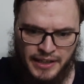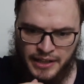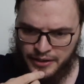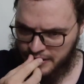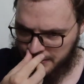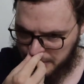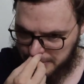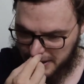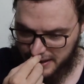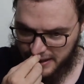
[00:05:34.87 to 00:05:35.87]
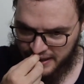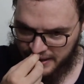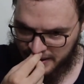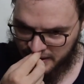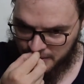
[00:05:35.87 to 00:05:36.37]
Here it would be
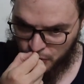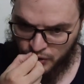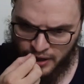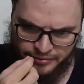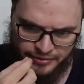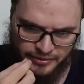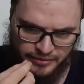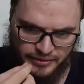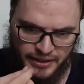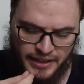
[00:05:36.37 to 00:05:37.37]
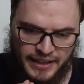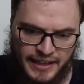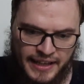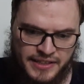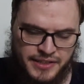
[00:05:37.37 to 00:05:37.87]
the mudaf
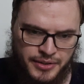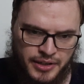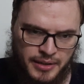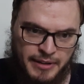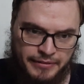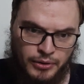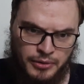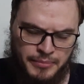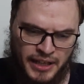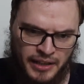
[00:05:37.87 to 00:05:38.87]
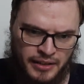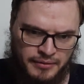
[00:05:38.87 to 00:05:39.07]
is to the maf'ulun bihi.